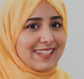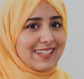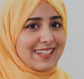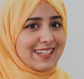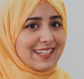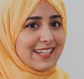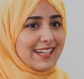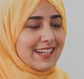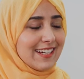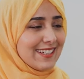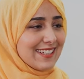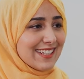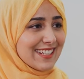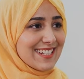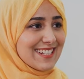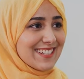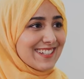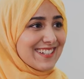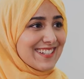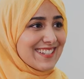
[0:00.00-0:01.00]

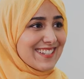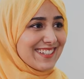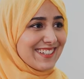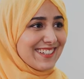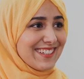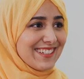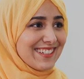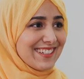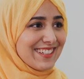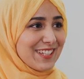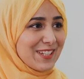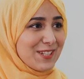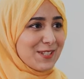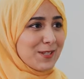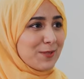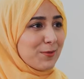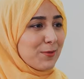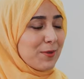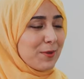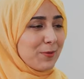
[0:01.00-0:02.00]
You
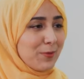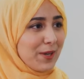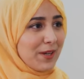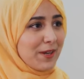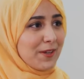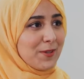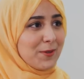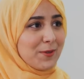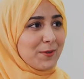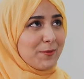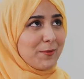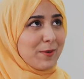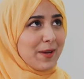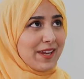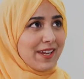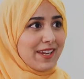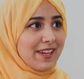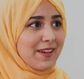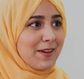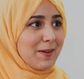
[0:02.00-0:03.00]
just work your
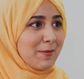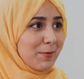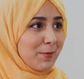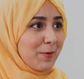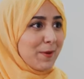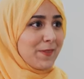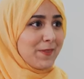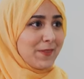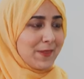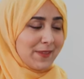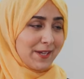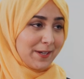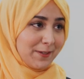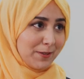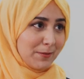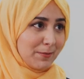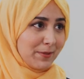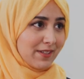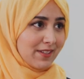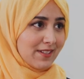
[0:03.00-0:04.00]
way up with
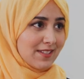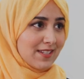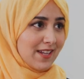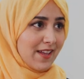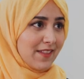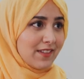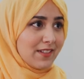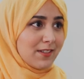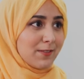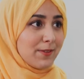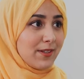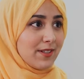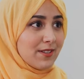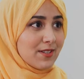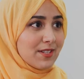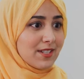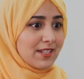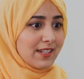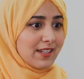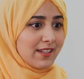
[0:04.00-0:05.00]
therapist, and then
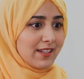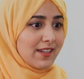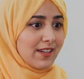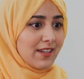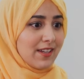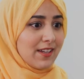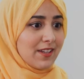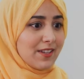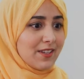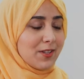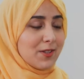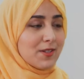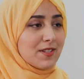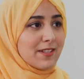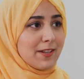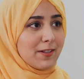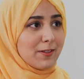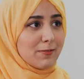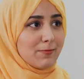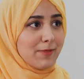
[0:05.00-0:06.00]
eventually you'd
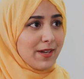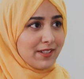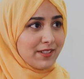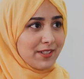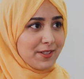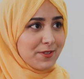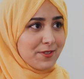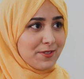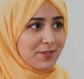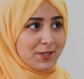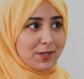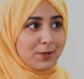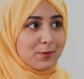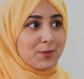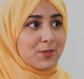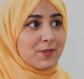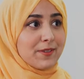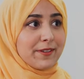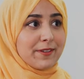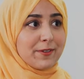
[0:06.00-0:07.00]
self-manage. So you
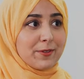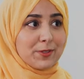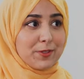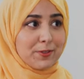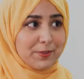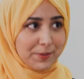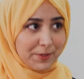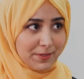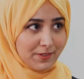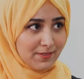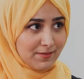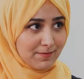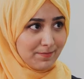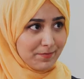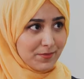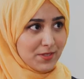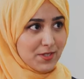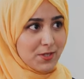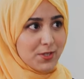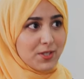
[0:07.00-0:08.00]
would do that on your own.
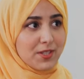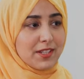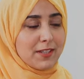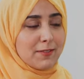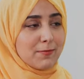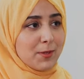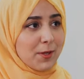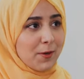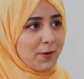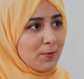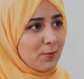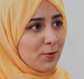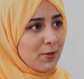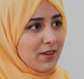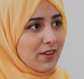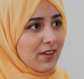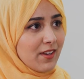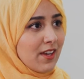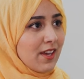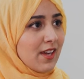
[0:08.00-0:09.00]
So she'd give me
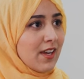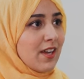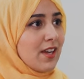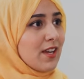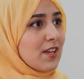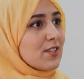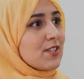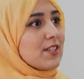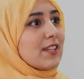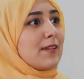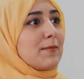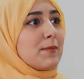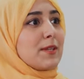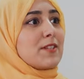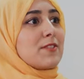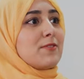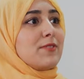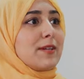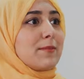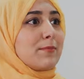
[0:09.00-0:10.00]
homework, she'd get me
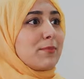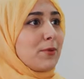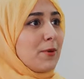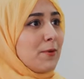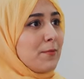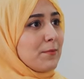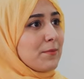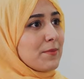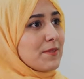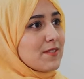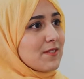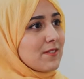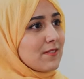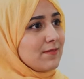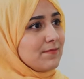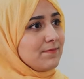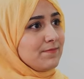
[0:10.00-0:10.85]
to write prompts.